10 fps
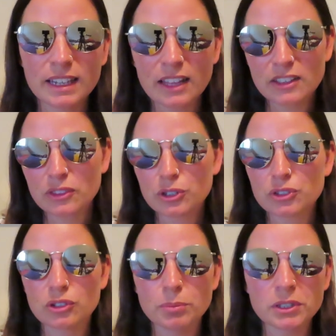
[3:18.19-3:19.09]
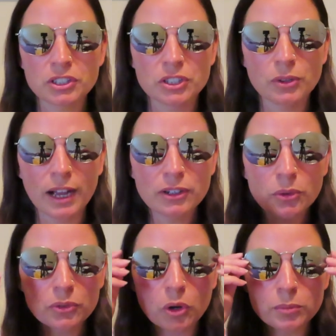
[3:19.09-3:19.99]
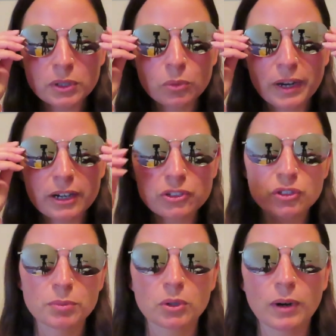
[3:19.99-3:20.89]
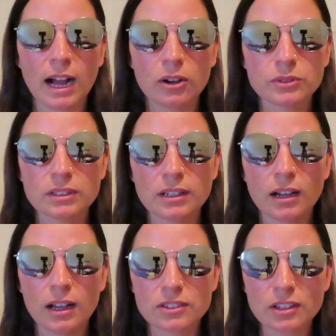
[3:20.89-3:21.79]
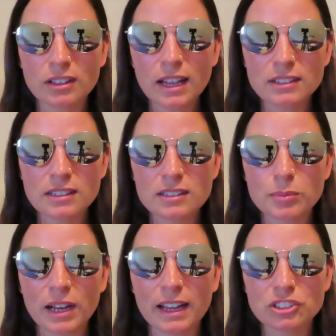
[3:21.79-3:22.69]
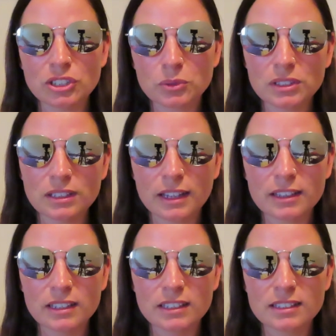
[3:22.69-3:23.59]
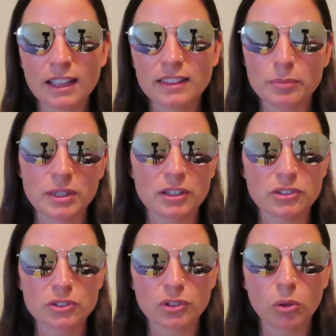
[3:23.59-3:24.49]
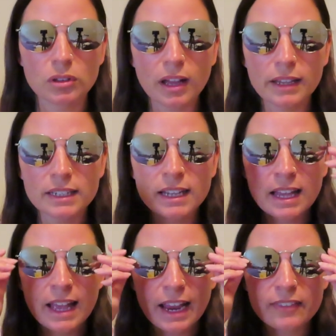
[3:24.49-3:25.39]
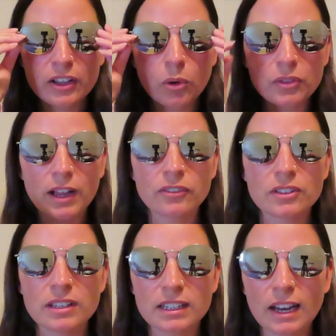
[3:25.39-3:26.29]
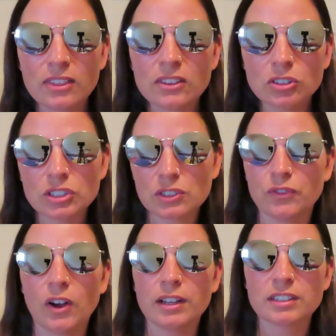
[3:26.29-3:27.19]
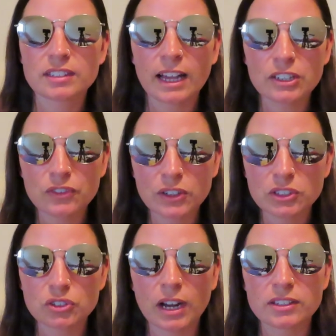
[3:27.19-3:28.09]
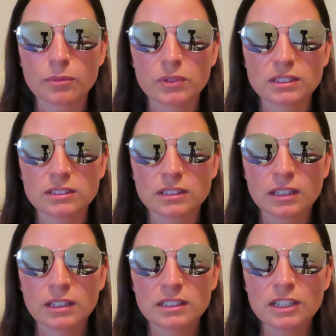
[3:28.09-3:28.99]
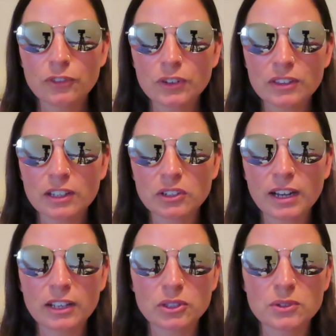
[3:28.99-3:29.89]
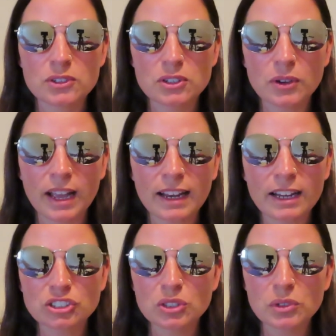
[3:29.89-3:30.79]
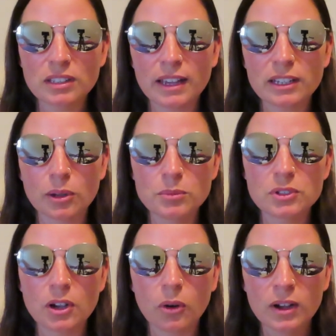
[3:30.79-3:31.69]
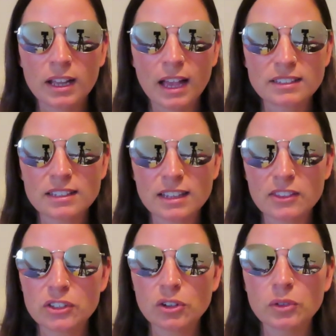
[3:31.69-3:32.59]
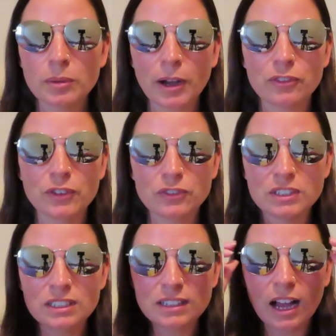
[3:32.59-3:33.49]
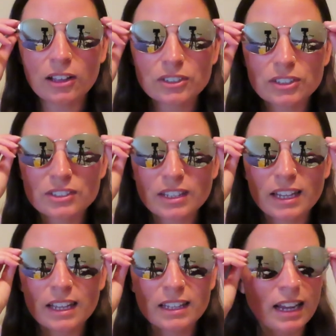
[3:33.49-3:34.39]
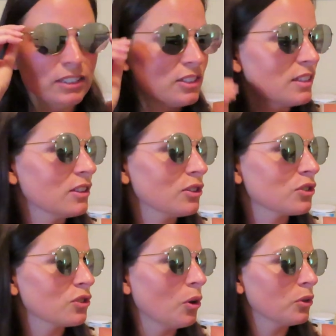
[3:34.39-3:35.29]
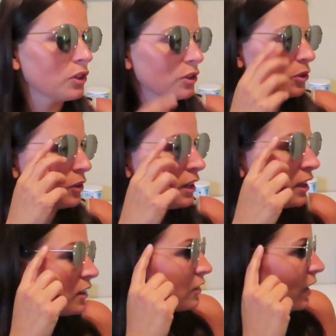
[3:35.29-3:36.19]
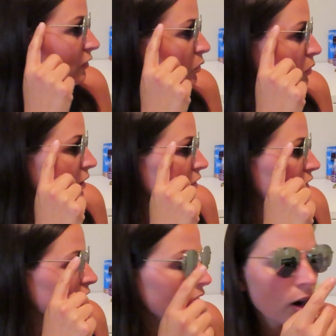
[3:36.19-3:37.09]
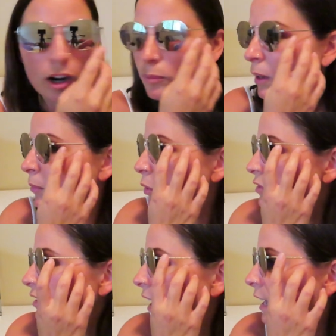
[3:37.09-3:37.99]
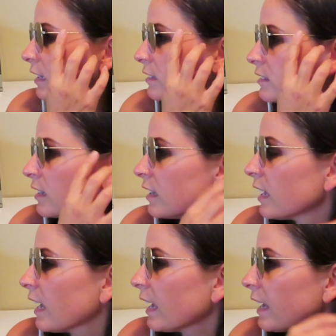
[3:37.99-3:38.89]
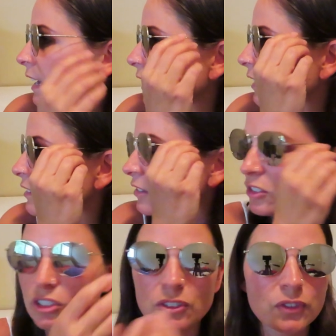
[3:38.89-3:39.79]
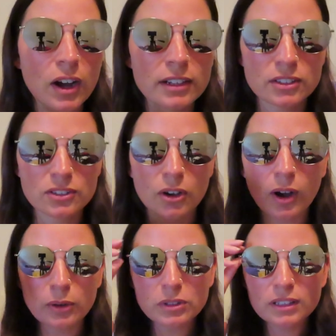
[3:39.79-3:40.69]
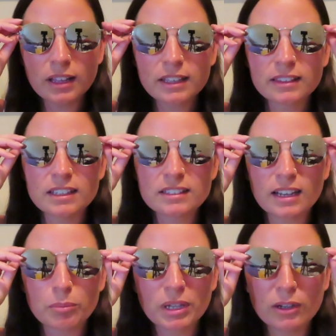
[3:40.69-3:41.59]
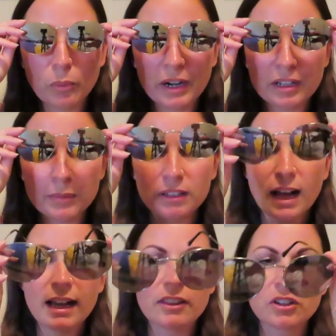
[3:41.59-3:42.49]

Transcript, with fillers: I think they're super cute. I don't normally wear super round uh, sunglasses, but I actually really like these. I think because they're so light and they go with everything, and I think they're just fun. It's kind of fun to try something different that you're not used to, and I actually really like them. So as I said, these are only about $15, and I just think they're so cute. They have a really thin arm on both sides, and they're just fun. So I really like these, and I plan on wearing them a lot.